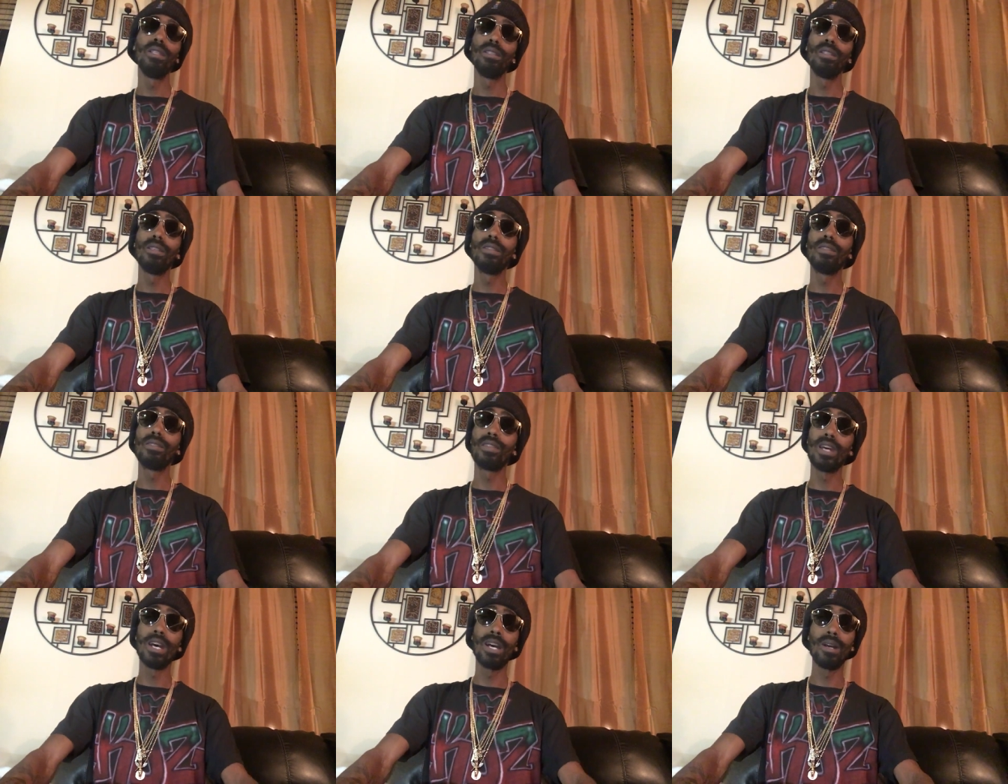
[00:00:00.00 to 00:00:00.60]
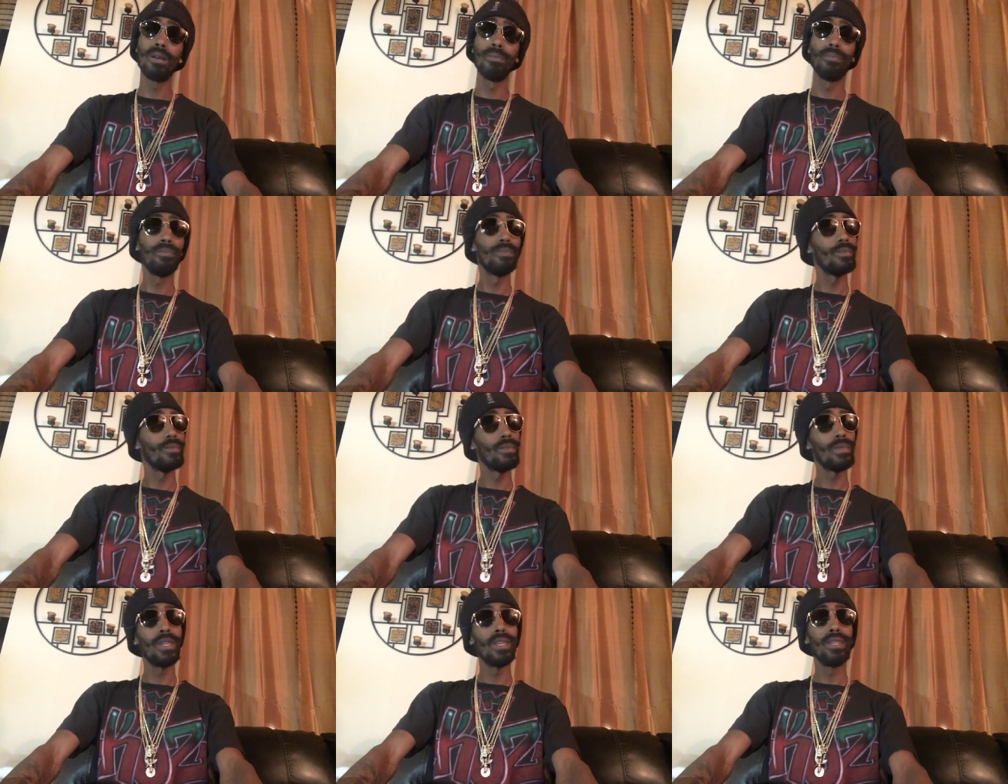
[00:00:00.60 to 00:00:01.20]
This time
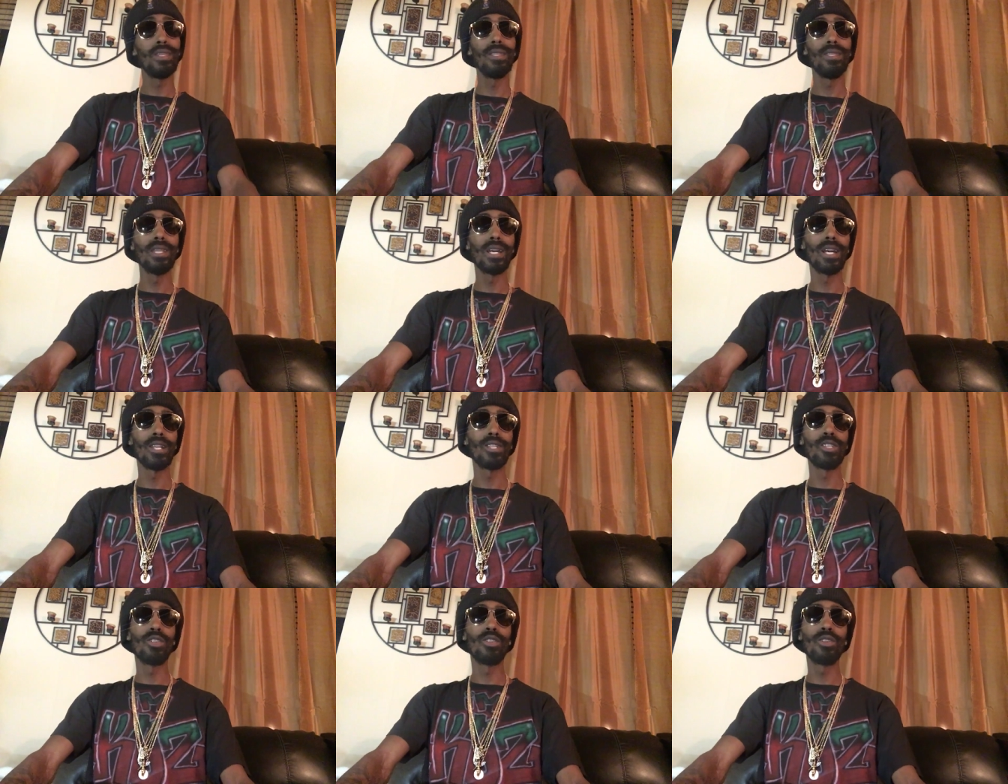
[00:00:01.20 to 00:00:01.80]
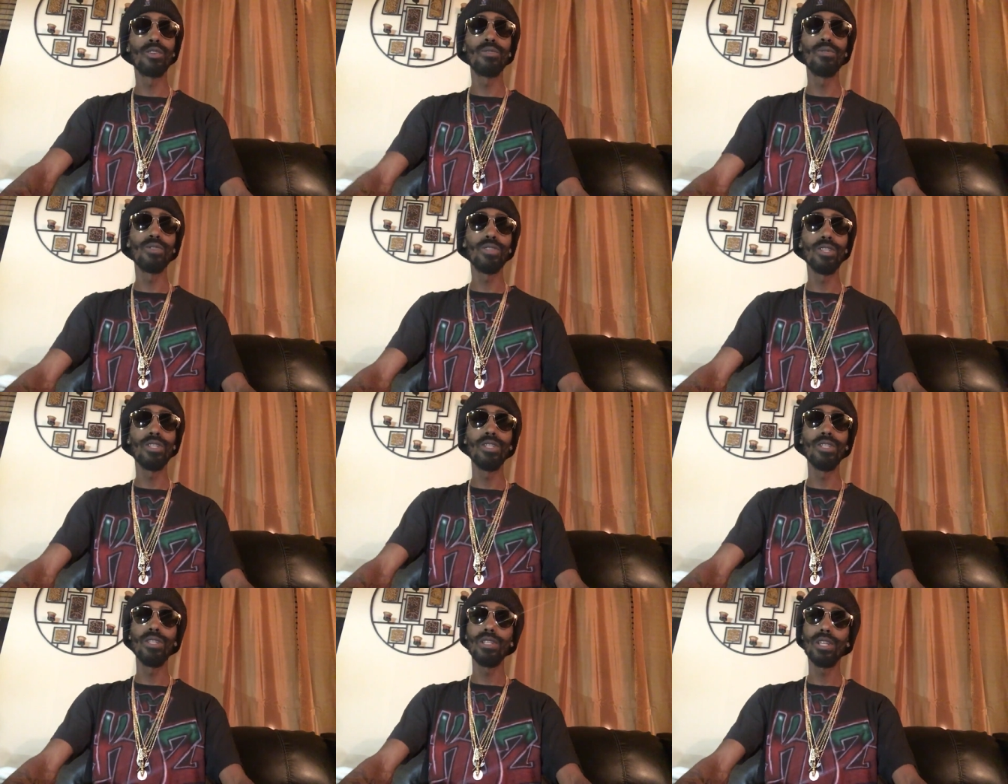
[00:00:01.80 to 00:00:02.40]
is not
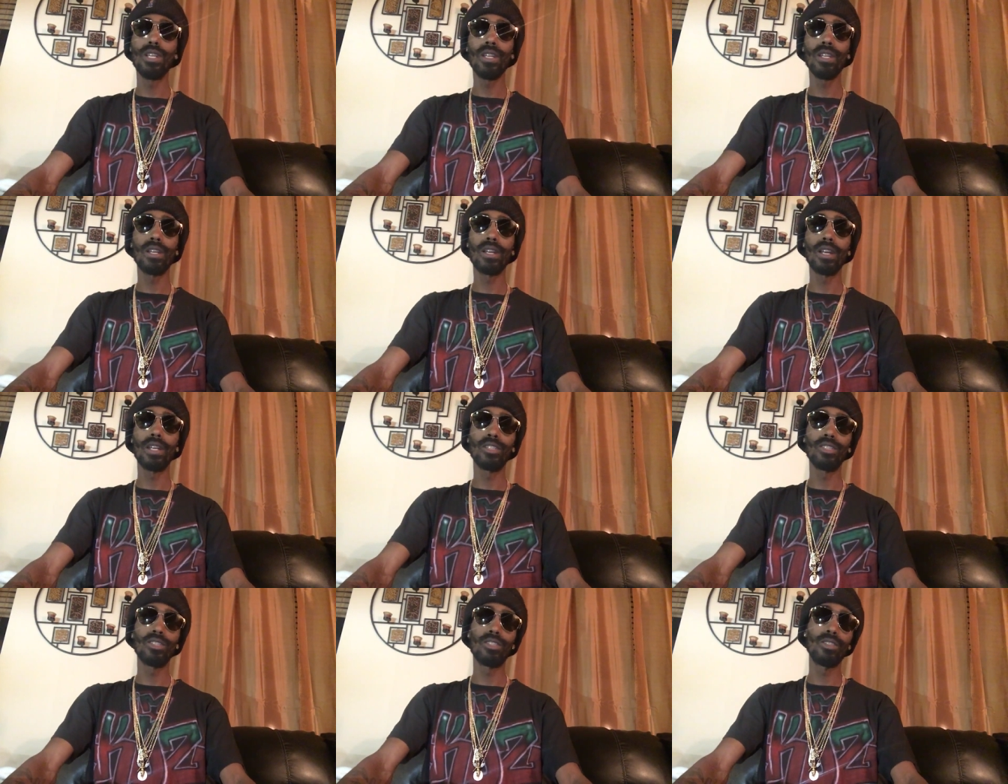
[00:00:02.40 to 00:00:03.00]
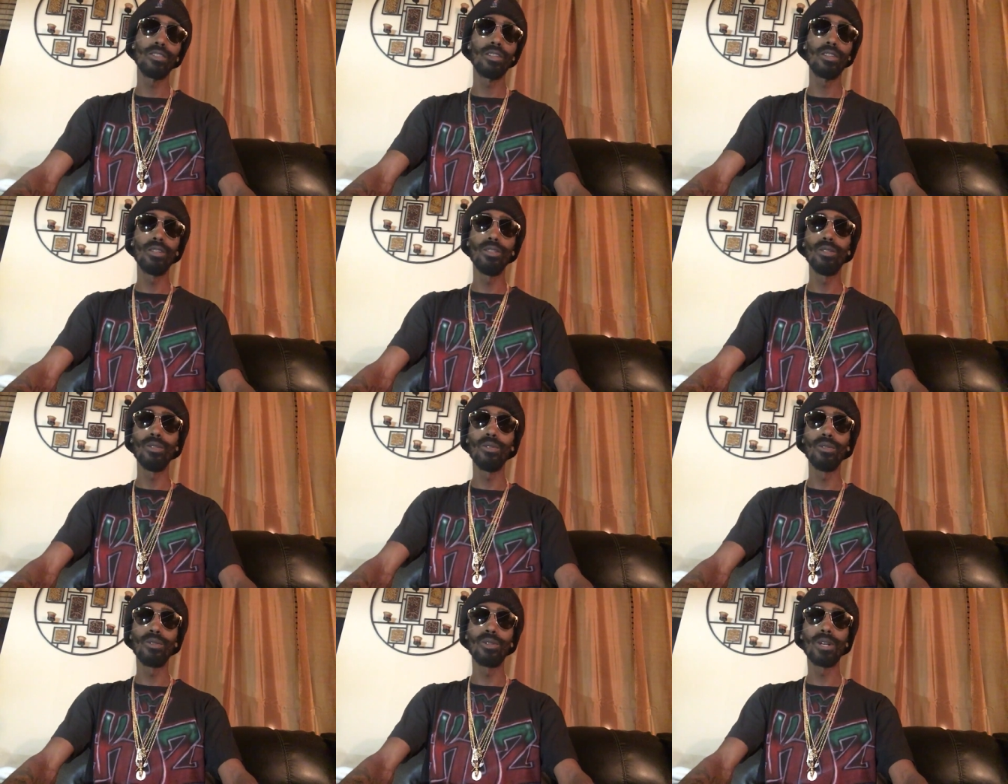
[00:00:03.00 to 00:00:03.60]
Jacoji. I took a
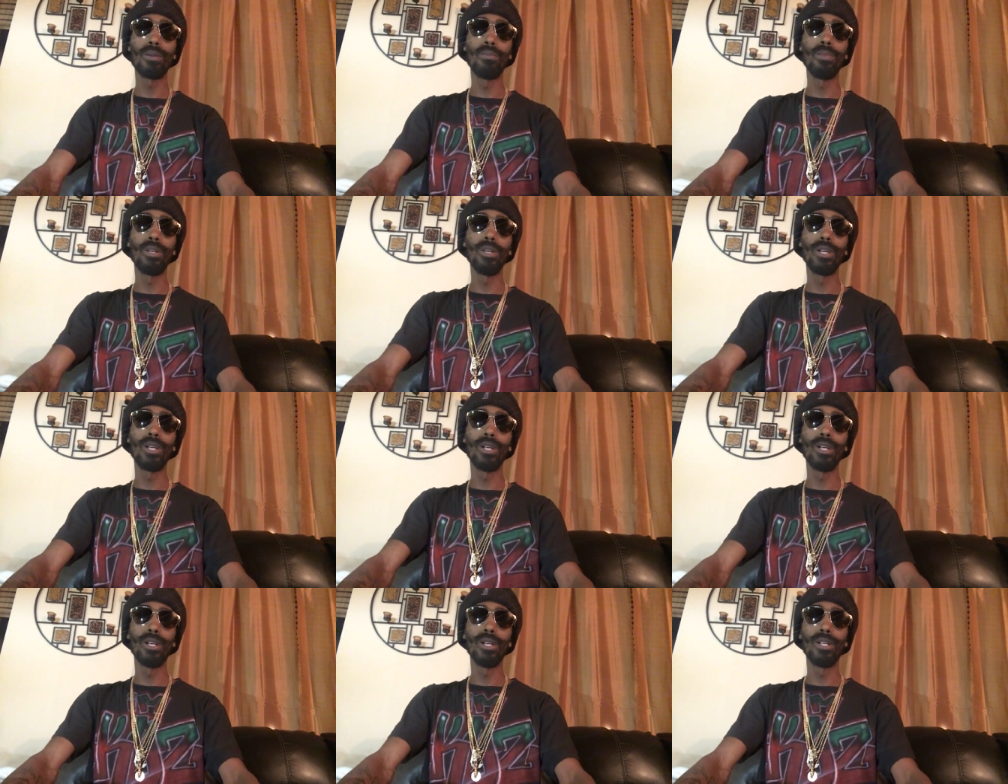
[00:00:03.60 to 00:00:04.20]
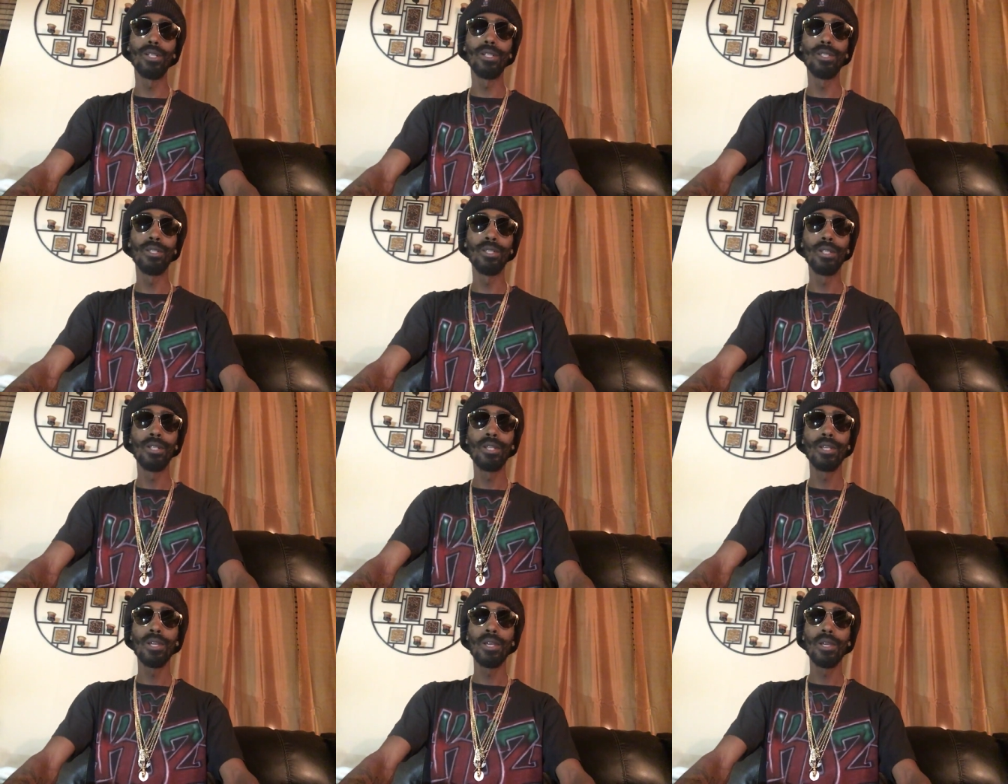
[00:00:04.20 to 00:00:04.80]
little couple of uh,
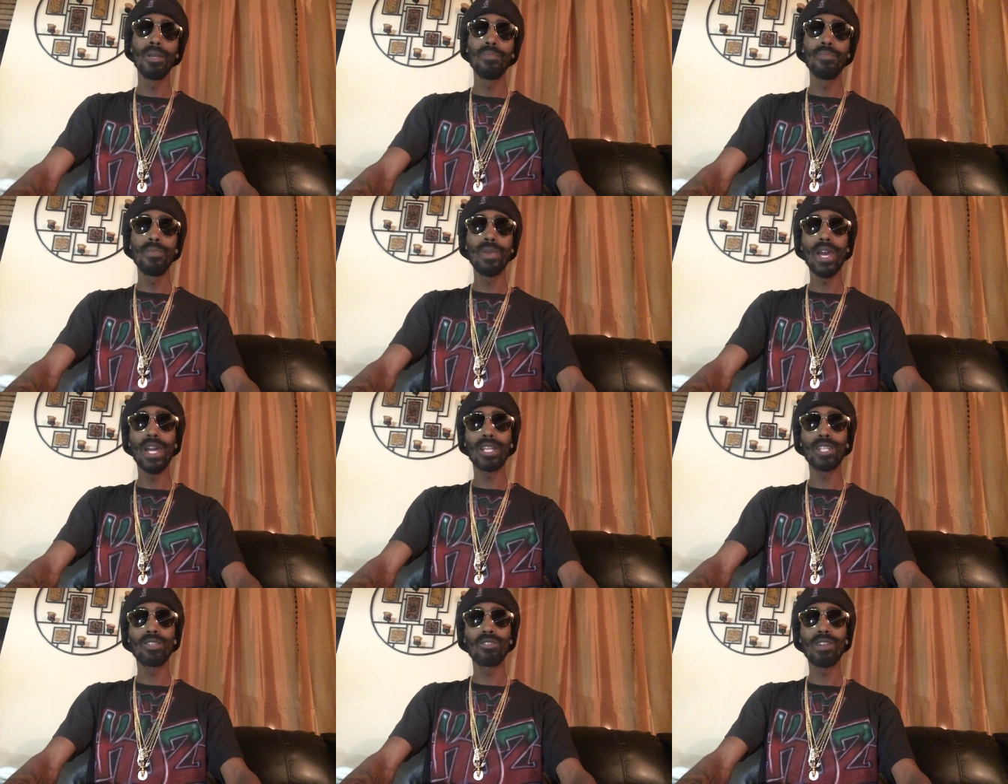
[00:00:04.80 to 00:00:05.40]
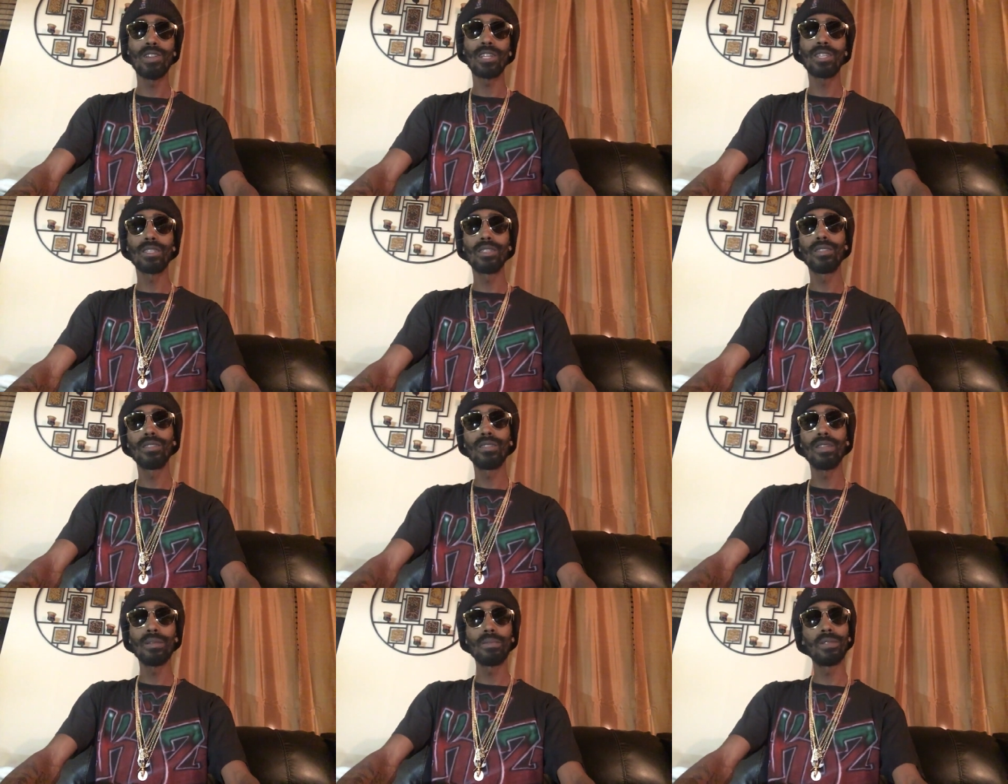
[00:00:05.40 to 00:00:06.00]
backtracking
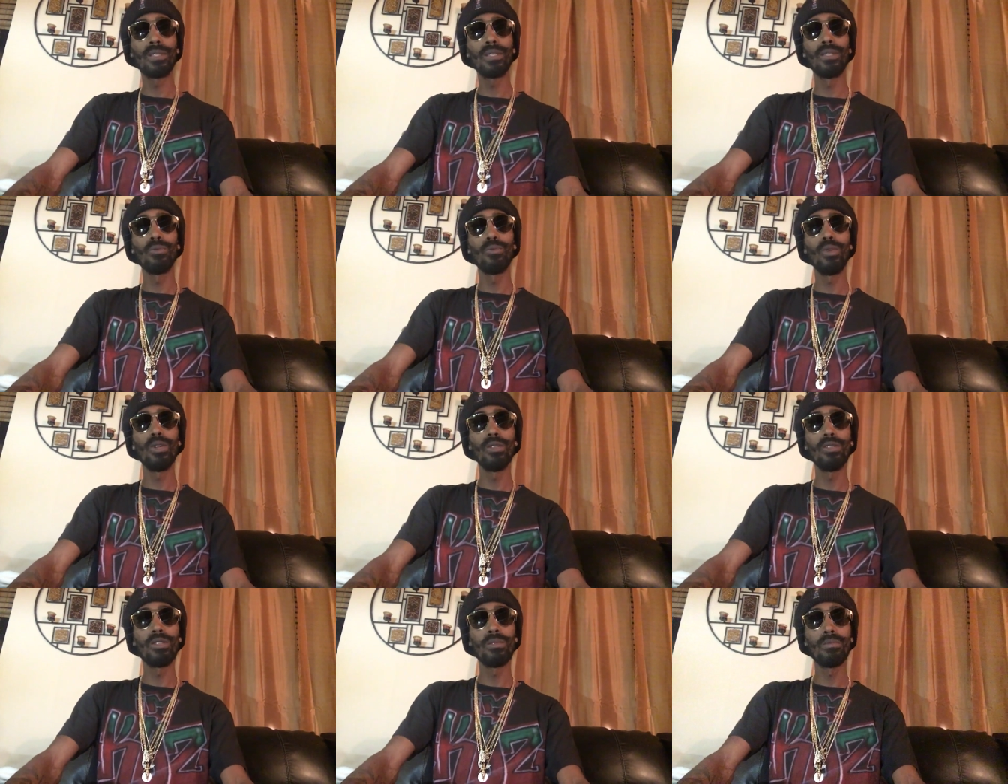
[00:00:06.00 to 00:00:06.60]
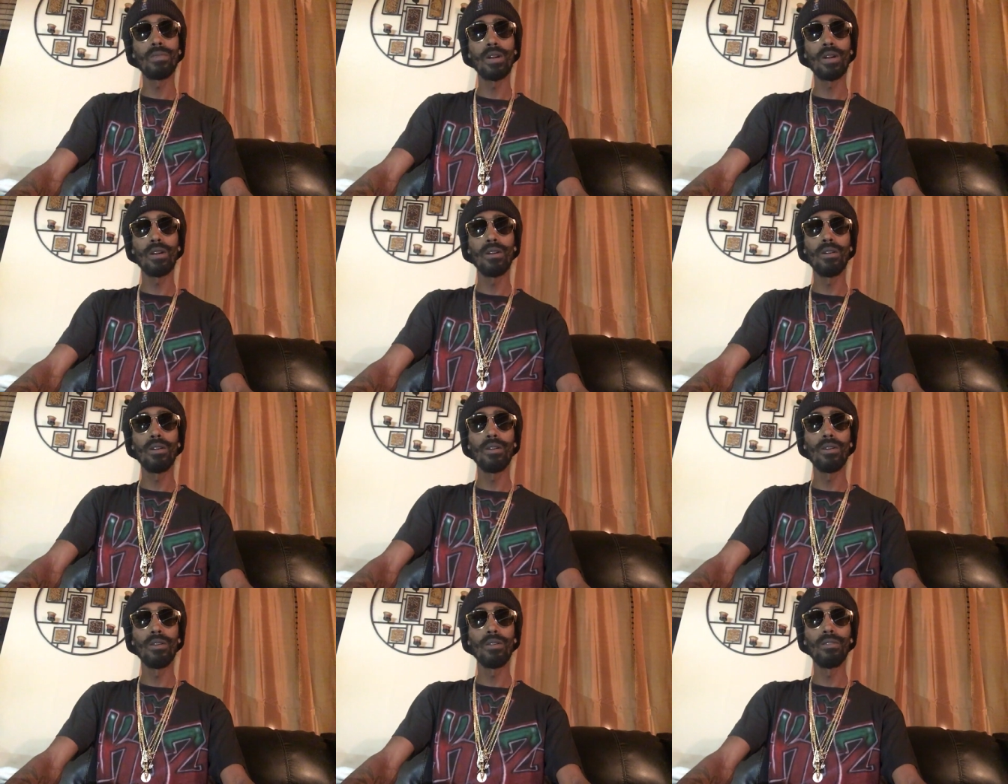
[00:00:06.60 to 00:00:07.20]
steps and went to my
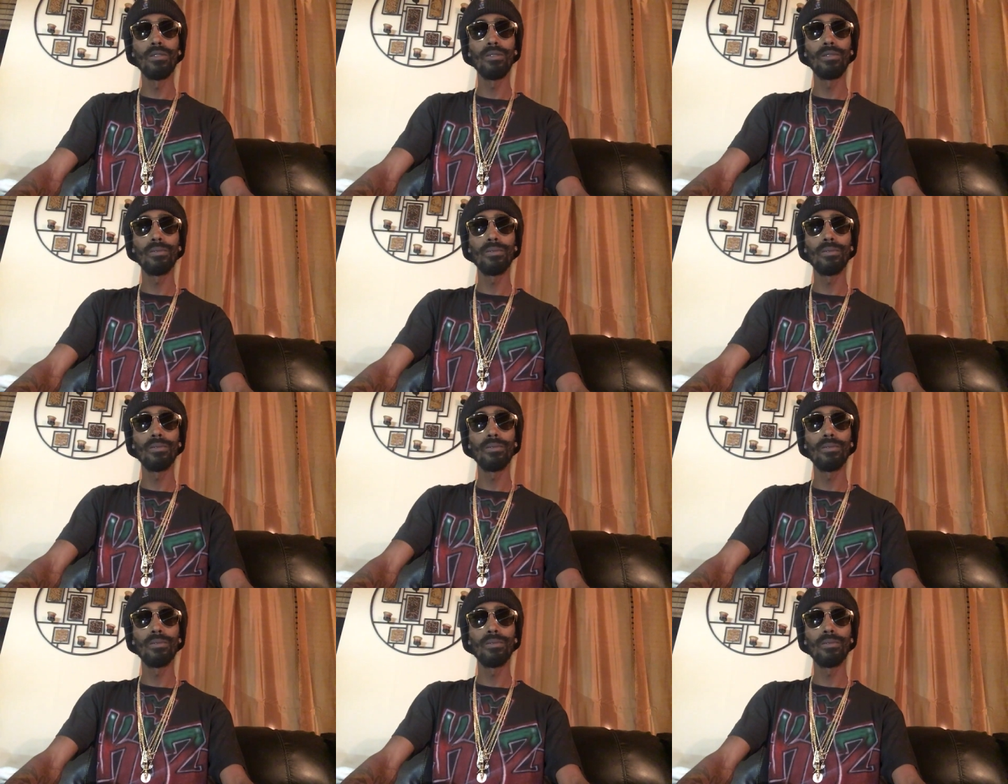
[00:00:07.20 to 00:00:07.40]
uh,